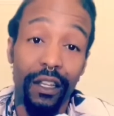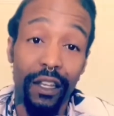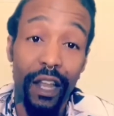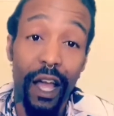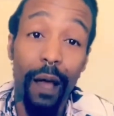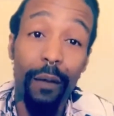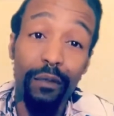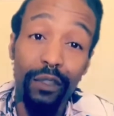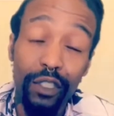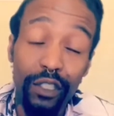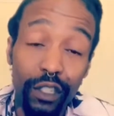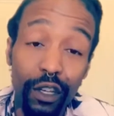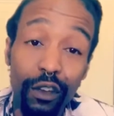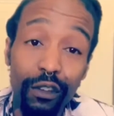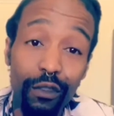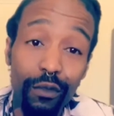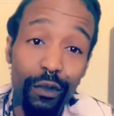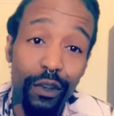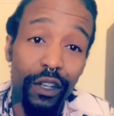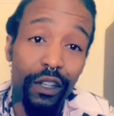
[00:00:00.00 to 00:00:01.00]
I'm going to show you
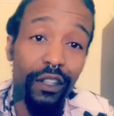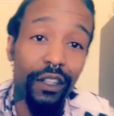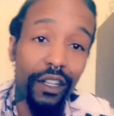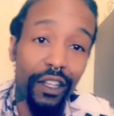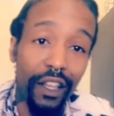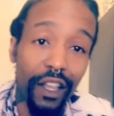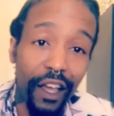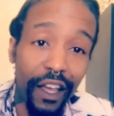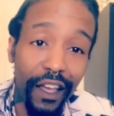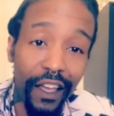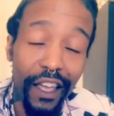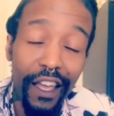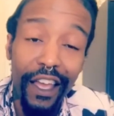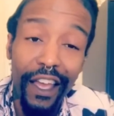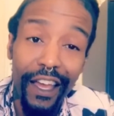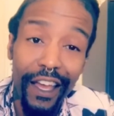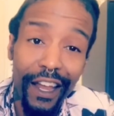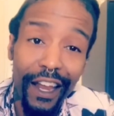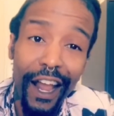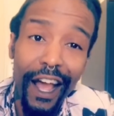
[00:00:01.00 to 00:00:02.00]
what it look like,
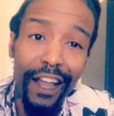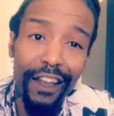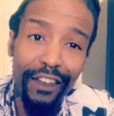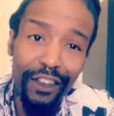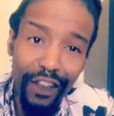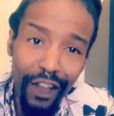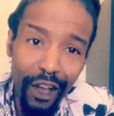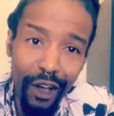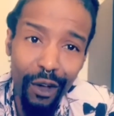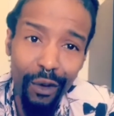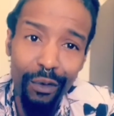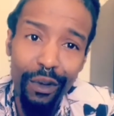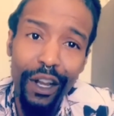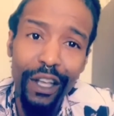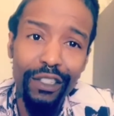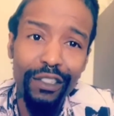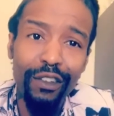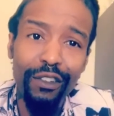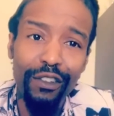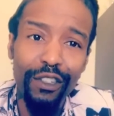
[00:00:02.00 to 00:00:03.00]
and I know when I show
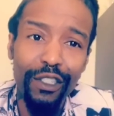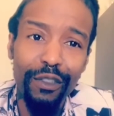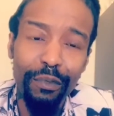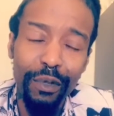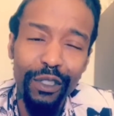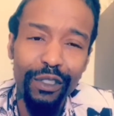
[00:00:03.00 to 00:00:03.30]
you this picture, you're